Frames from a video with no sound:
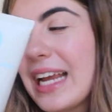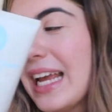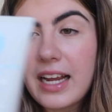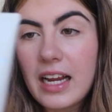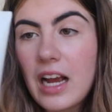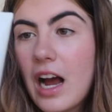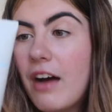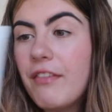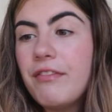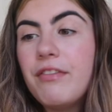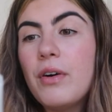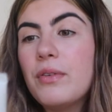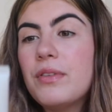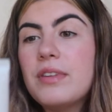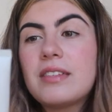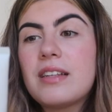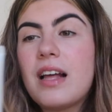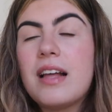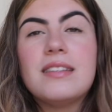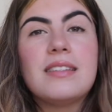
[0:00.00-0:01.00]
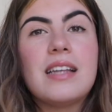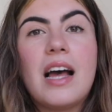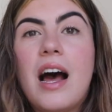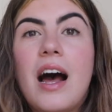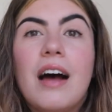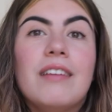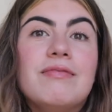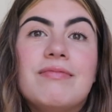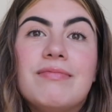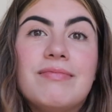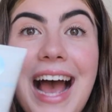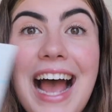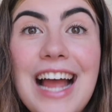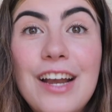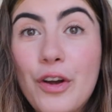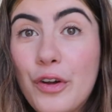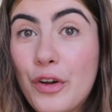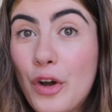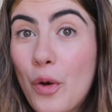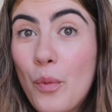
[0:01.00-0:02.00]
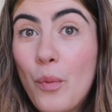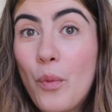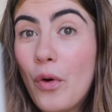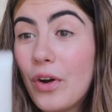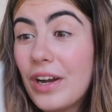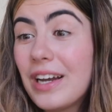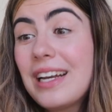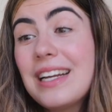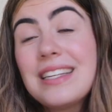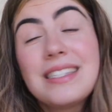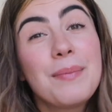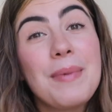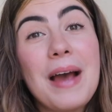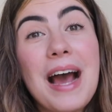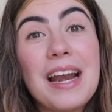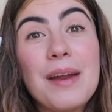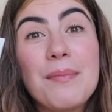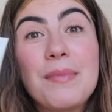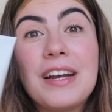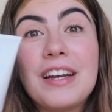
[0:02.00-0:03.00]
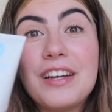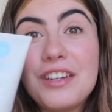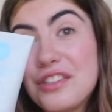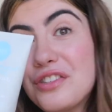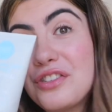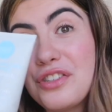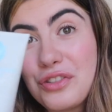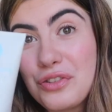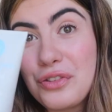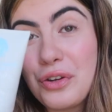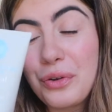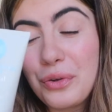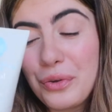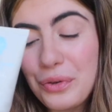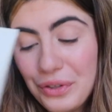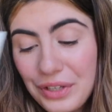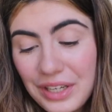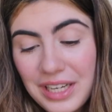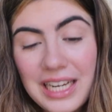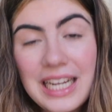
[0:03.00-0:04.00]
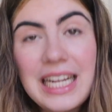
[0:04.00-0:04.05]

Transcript: I can't fault this cleanser. I don't know what it is about it, but it is just so good.